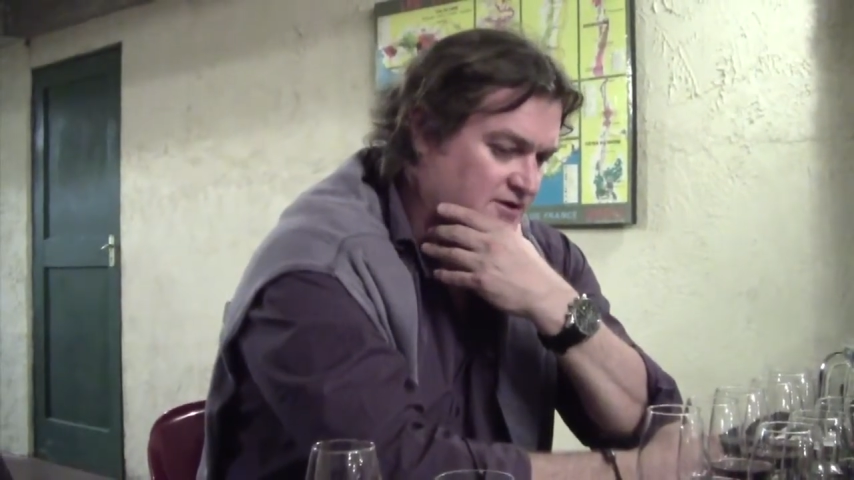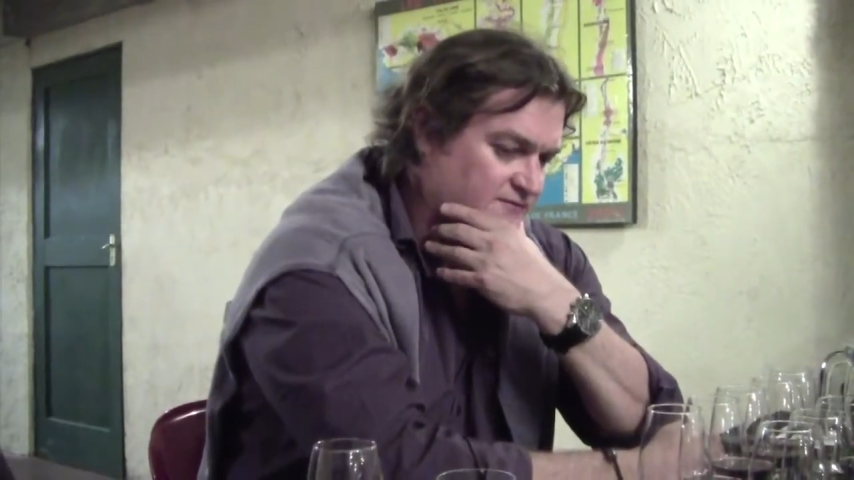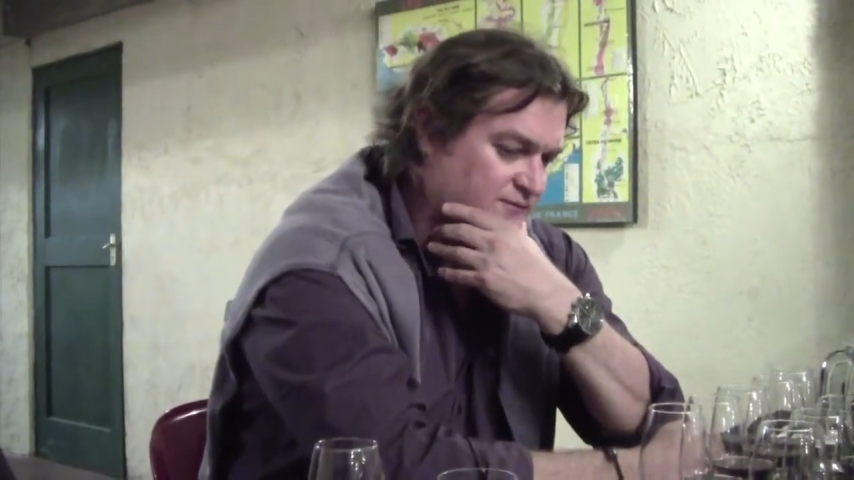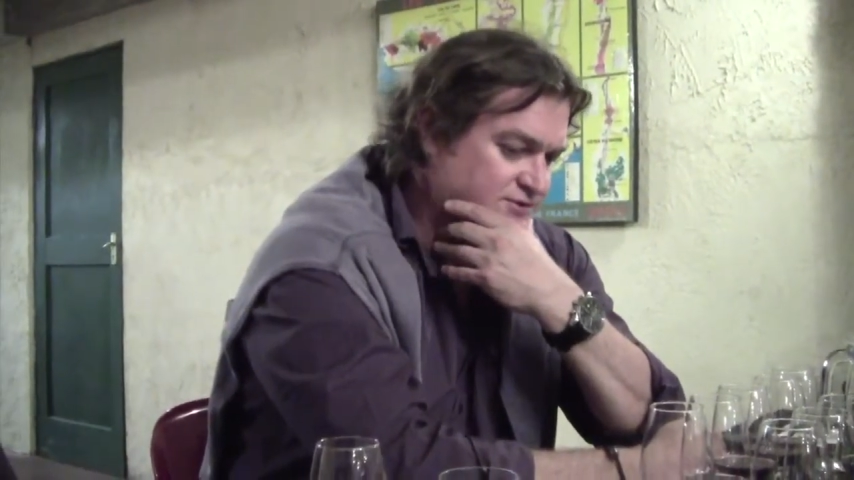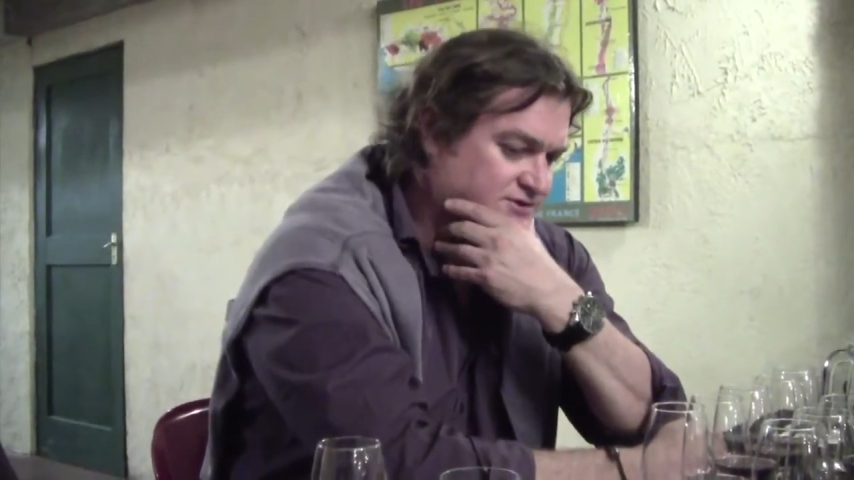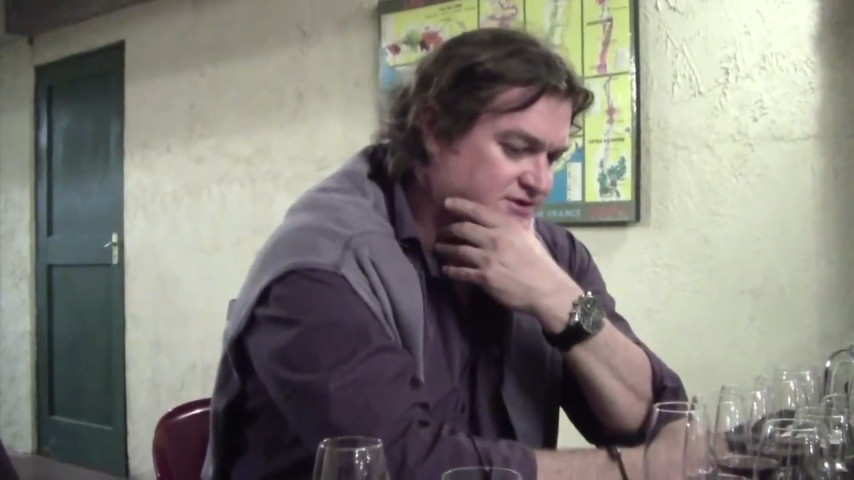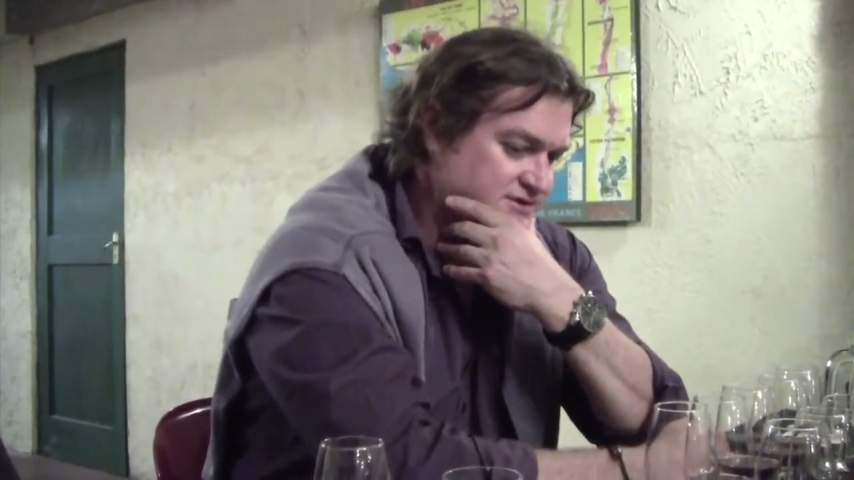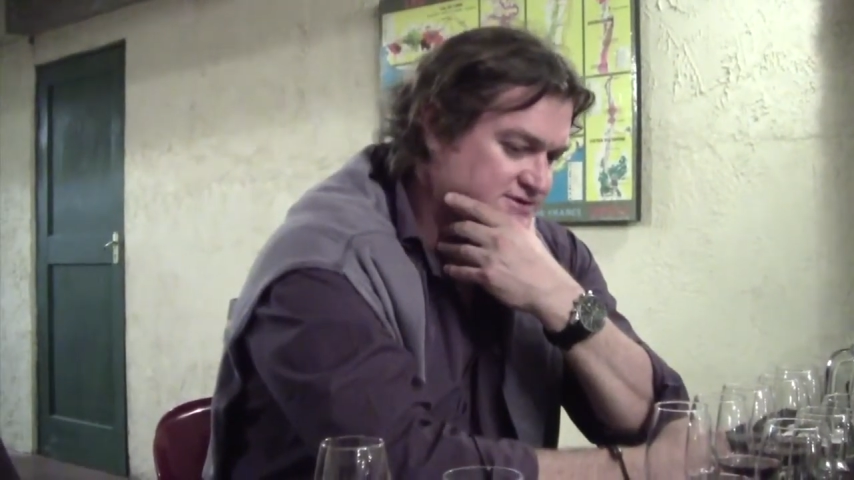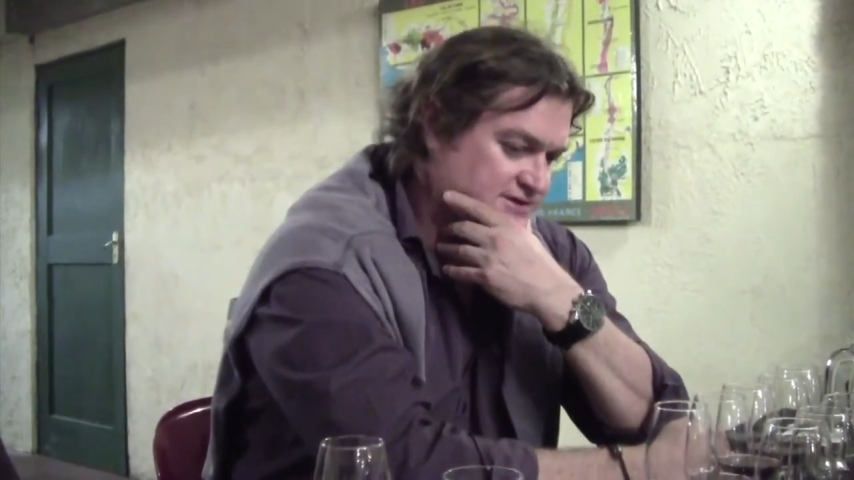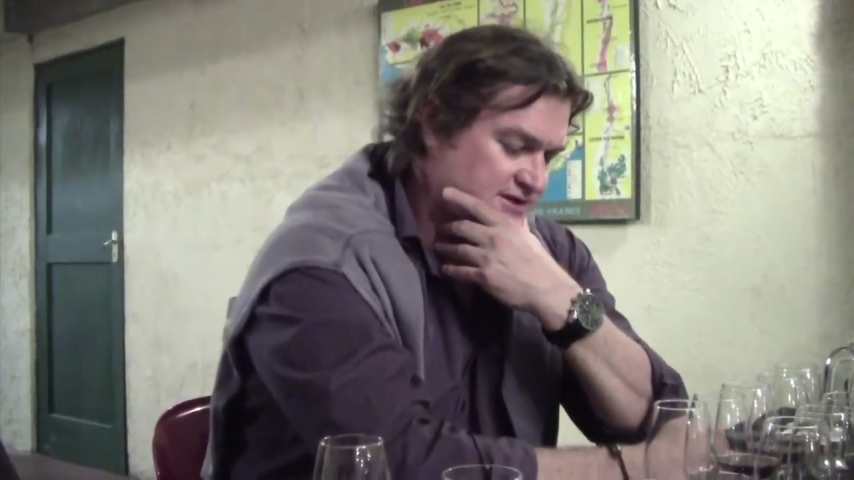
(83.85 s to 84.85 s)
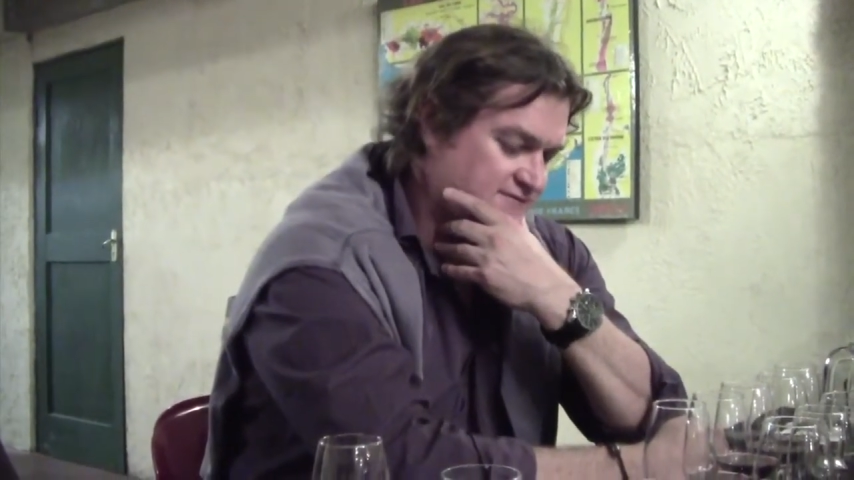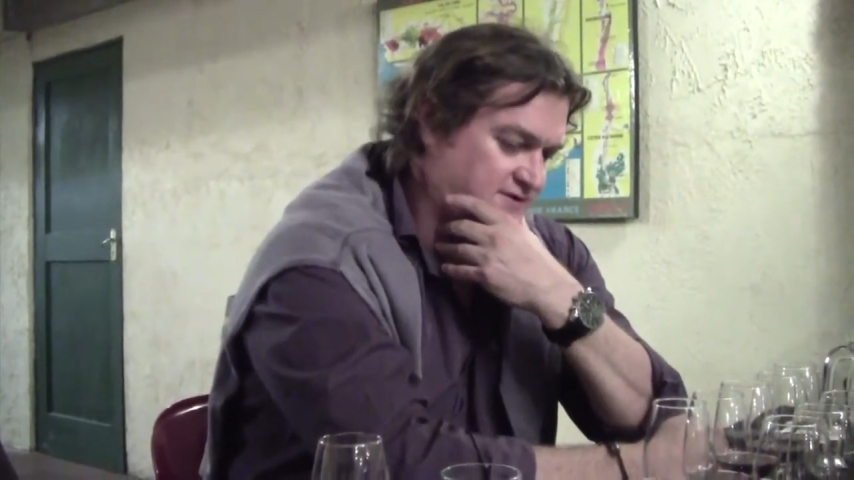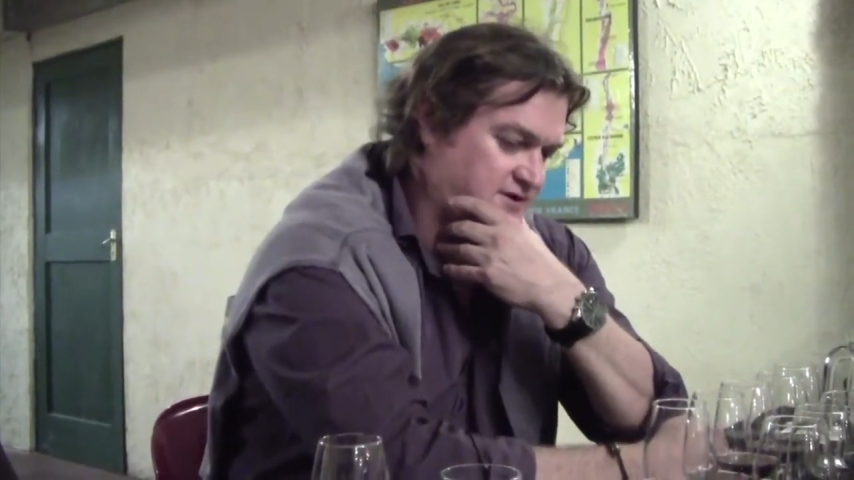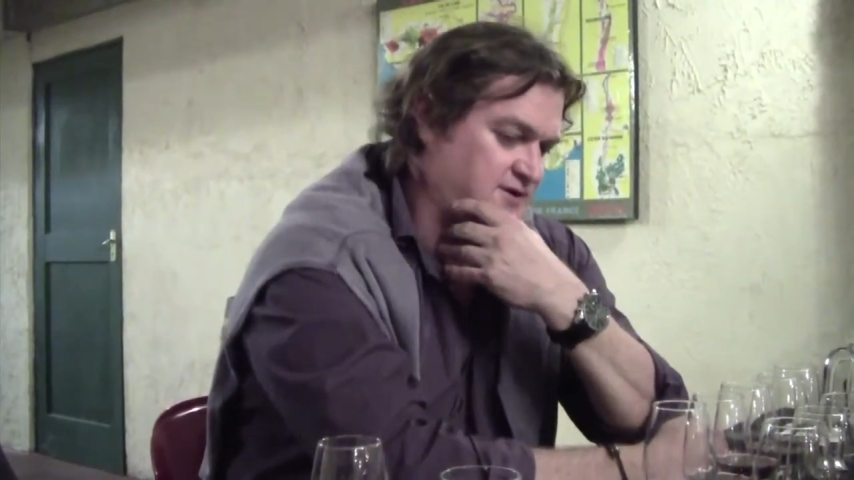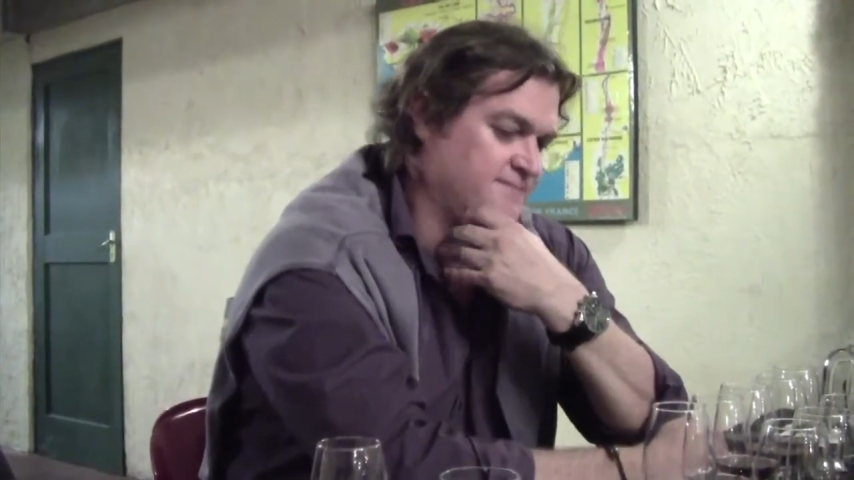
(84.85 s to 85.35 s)
Unfortunately, in South
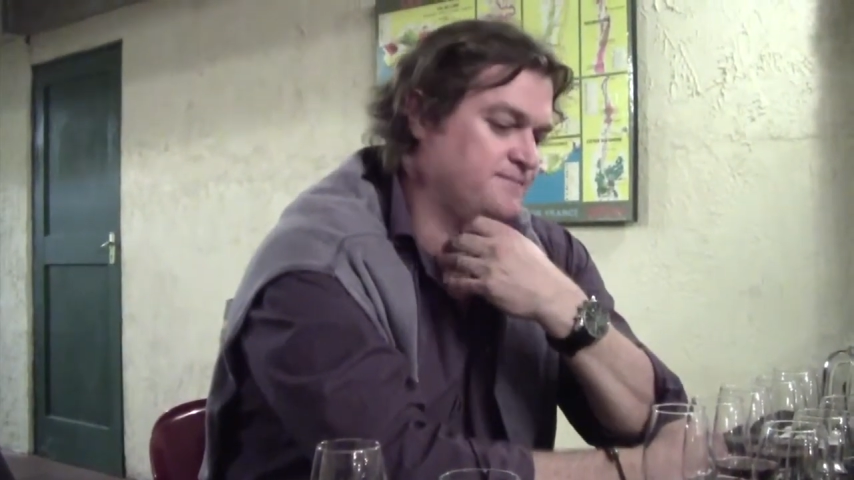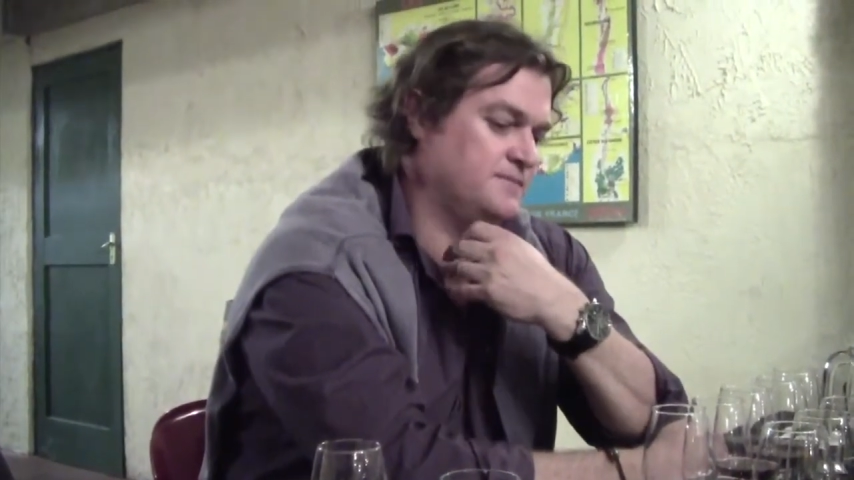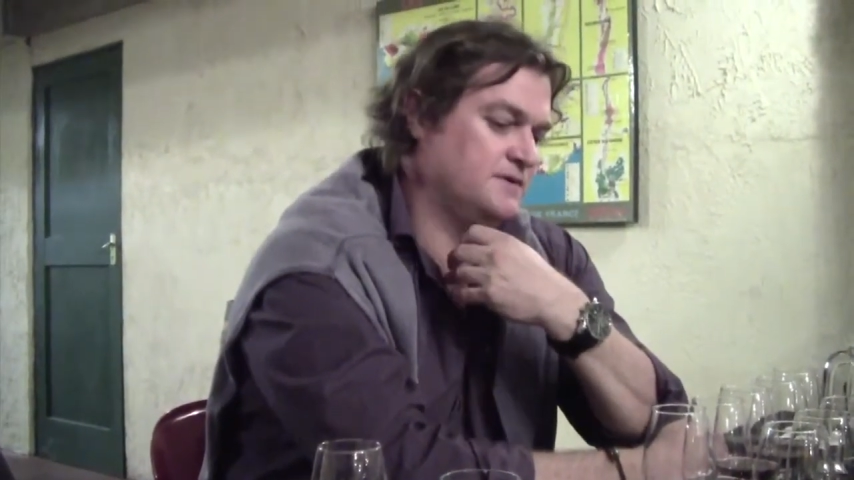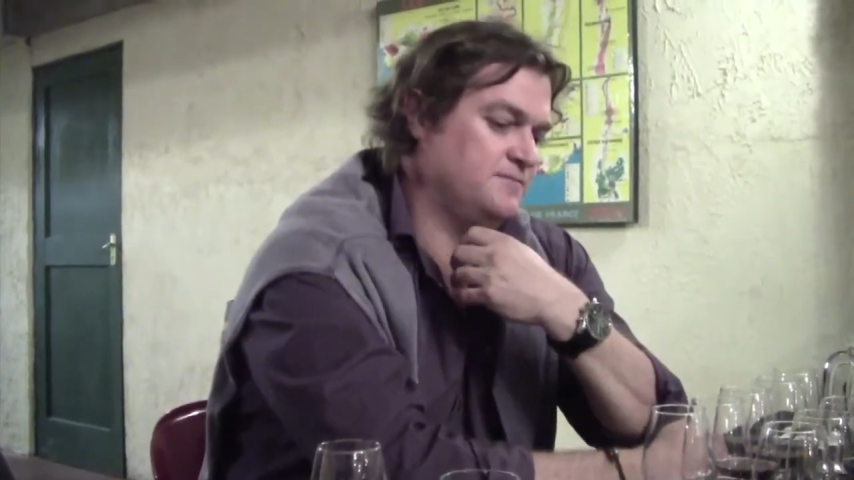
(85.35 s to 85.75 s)
Africa,